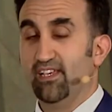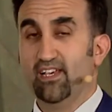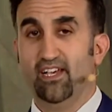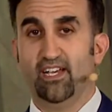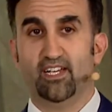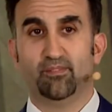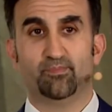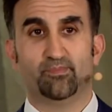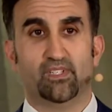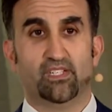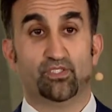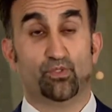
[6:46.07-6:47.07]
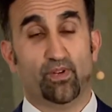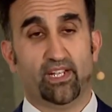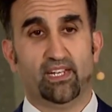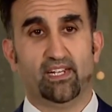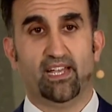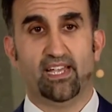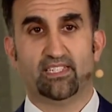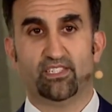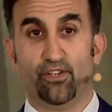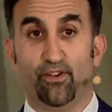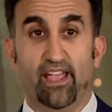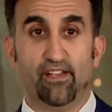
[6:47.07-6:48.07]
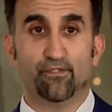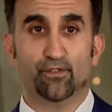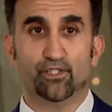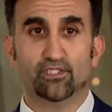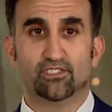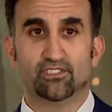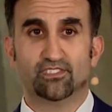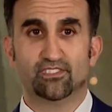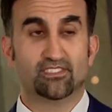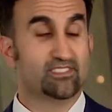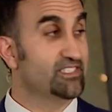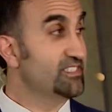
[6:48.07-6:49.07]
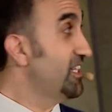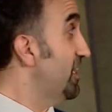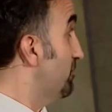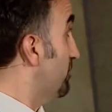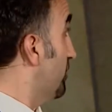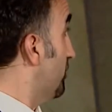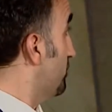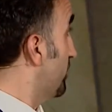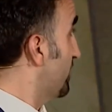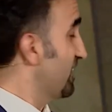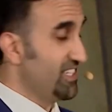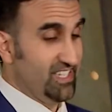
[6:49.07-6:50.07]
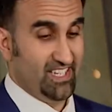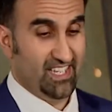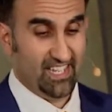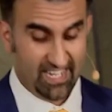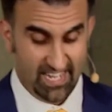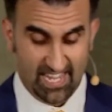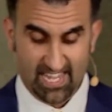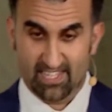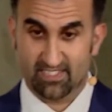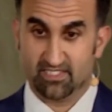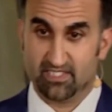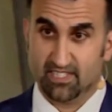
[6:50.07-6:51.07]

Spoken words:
to recognize their efforts. I'm hoping. And